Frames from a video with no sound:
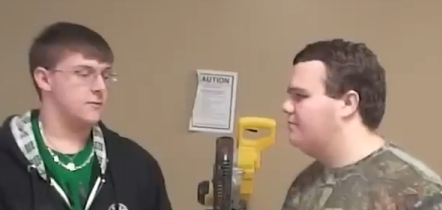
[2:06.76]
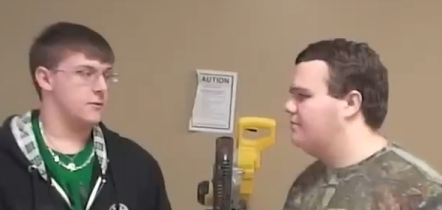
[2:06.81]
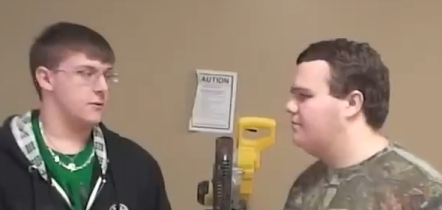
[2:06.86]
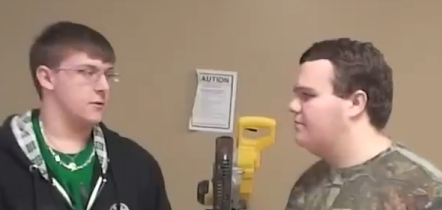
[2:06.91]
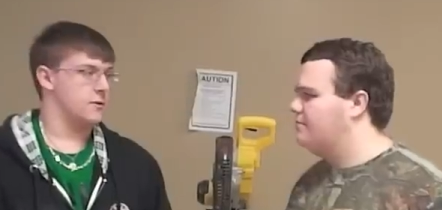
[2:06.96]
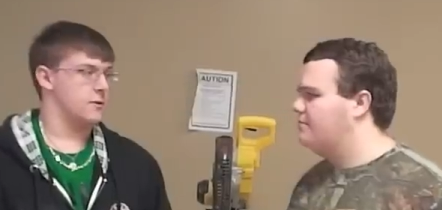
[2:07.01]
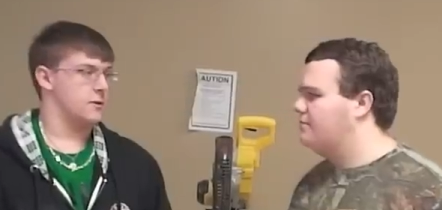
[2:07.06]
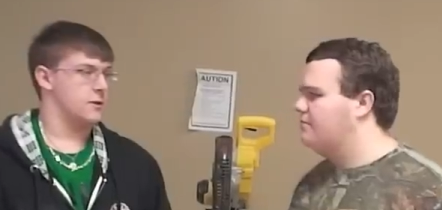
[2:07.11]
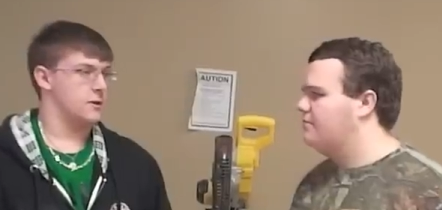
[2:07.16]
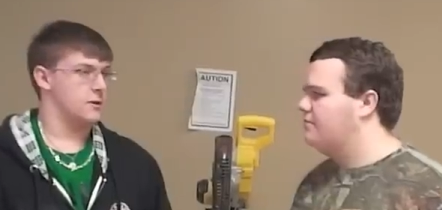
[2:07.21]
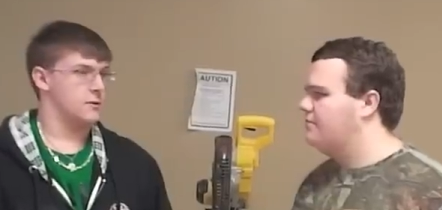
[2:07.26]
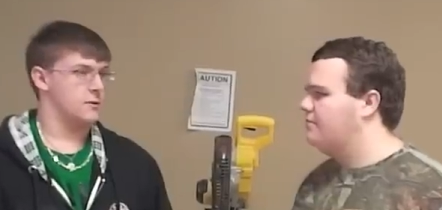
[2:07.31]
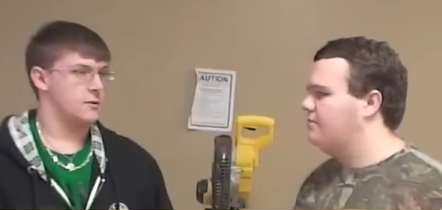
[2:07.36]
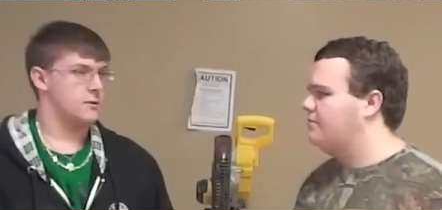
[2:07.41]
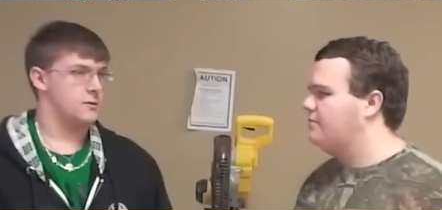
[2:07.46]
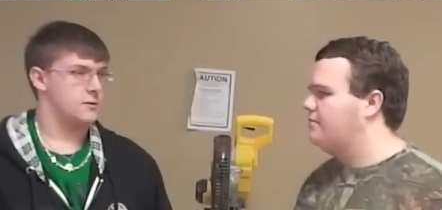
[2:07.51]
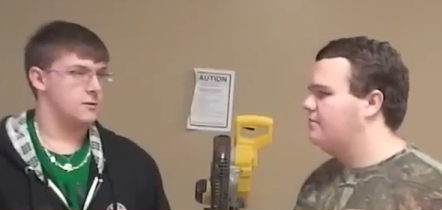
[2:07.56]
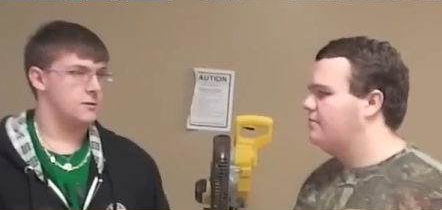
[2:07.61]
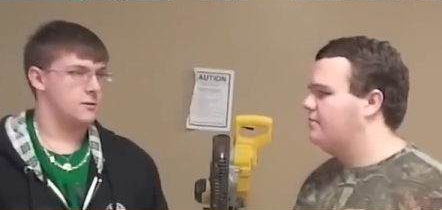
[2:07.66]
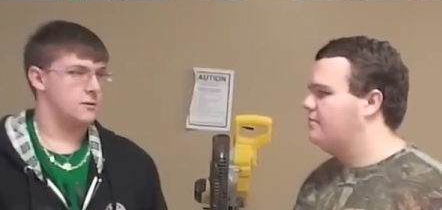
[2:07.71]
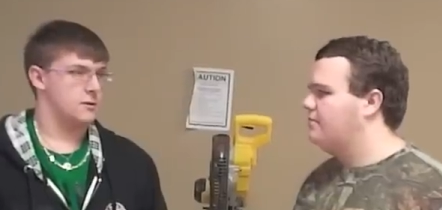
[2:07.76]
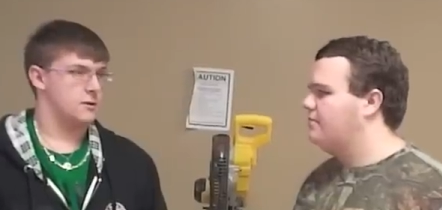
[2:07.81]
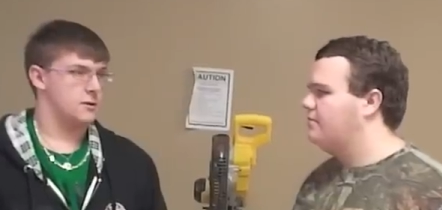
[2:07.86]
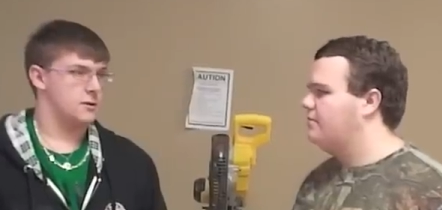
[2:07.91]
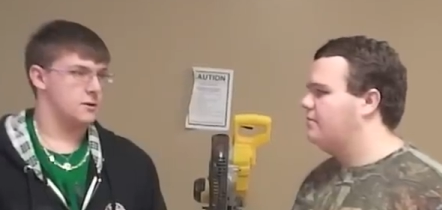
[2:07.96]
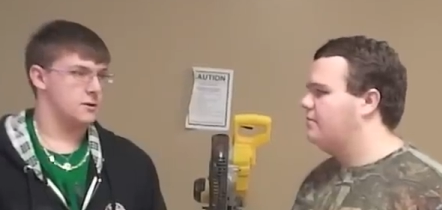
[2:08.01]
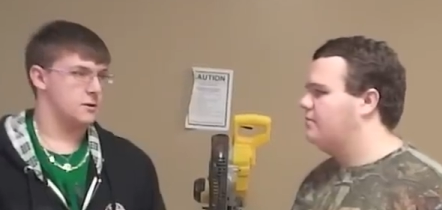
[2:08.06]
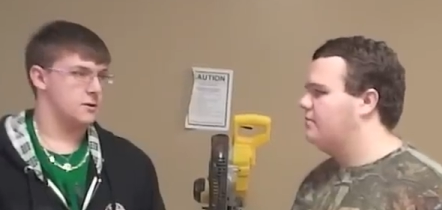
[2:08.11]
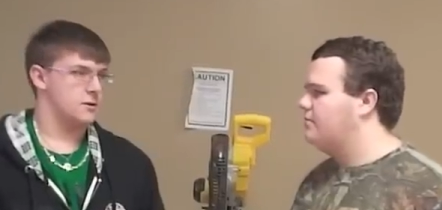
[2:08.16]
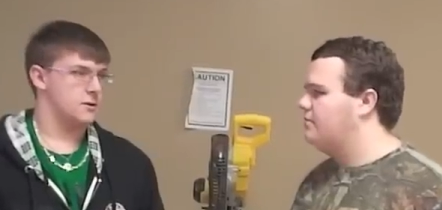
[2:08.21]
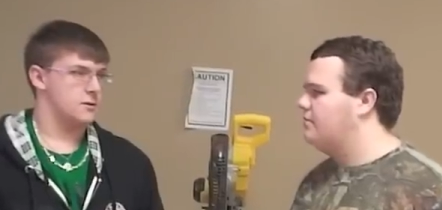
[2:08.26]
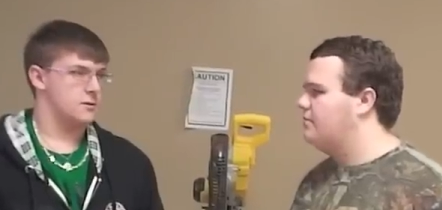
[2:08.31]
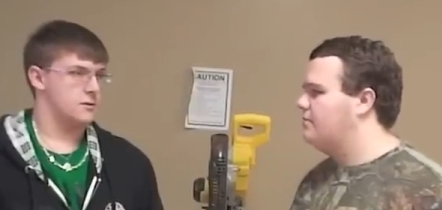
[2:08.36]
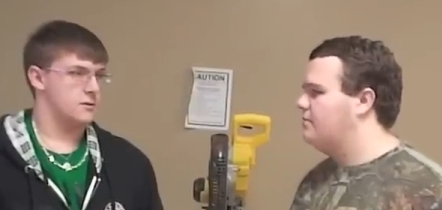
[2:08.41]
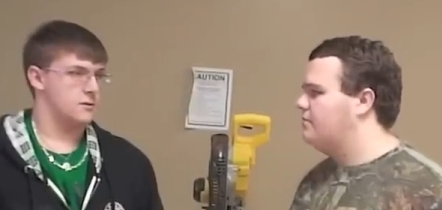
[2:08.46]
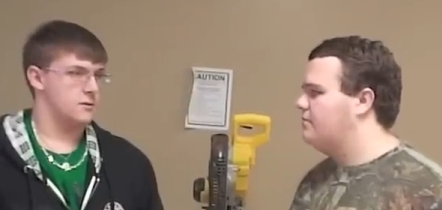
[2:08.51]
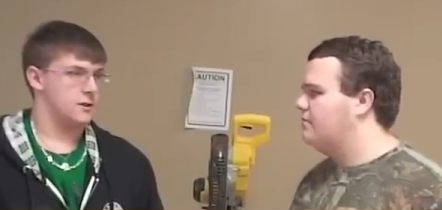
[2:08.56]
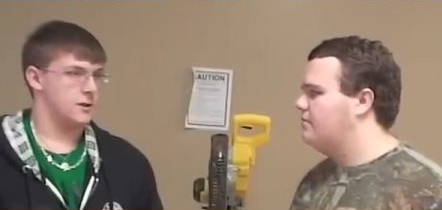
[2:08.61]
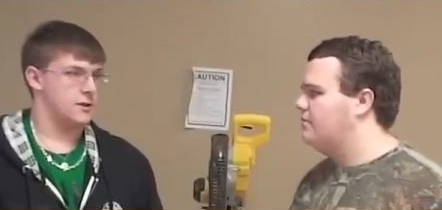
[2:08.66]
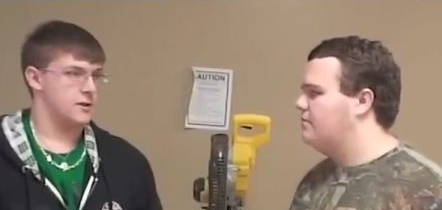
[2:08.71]
Speaker 1: for two years because,
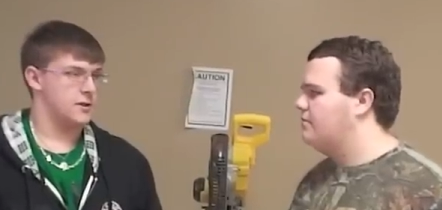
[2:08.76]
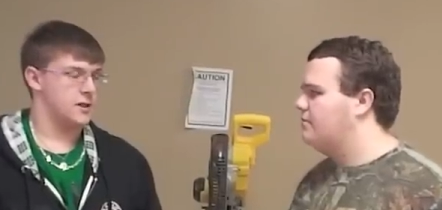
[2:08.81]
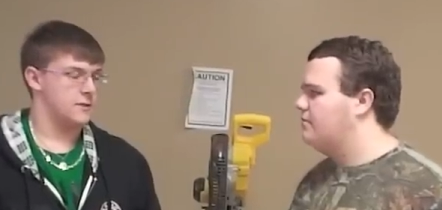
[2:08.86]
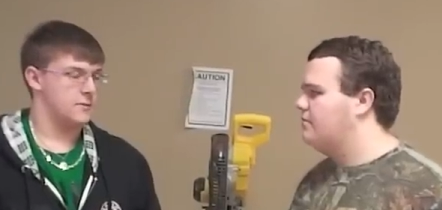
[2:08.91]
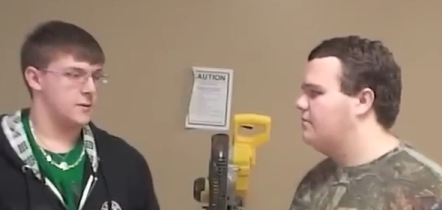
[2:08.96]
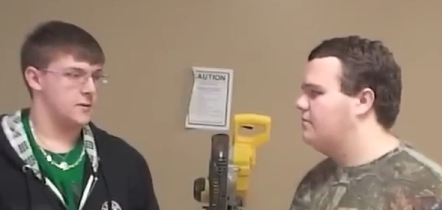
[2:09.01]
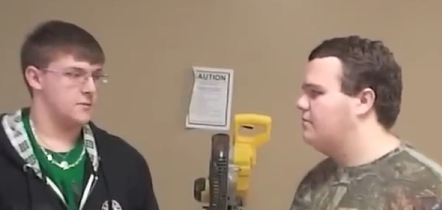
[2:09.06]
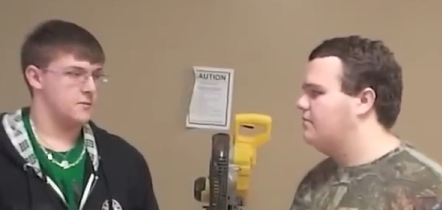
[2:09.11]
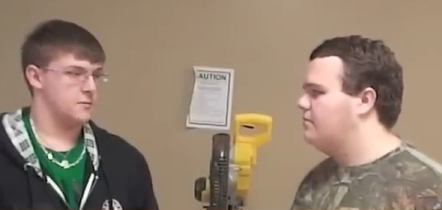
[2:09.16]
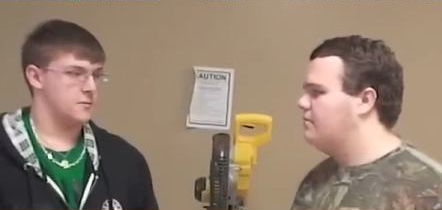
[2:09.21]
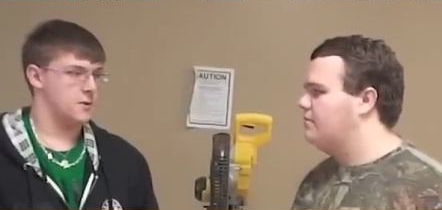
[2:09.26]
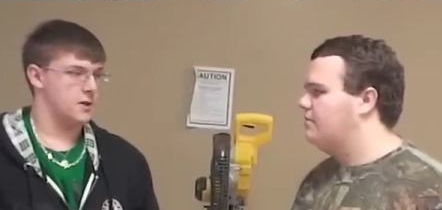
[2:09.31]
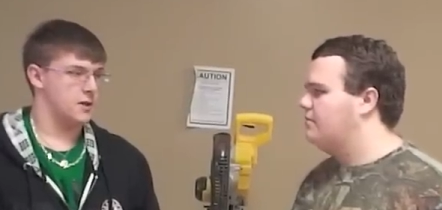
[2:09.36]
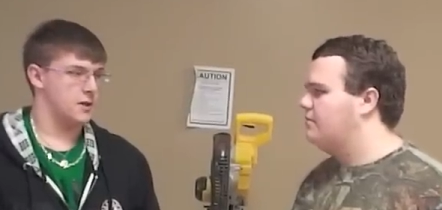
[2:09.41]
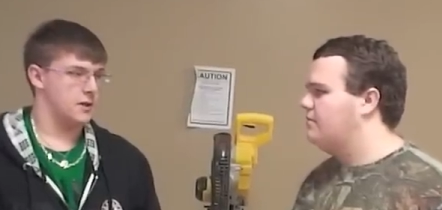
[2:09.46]
so I can save up some money.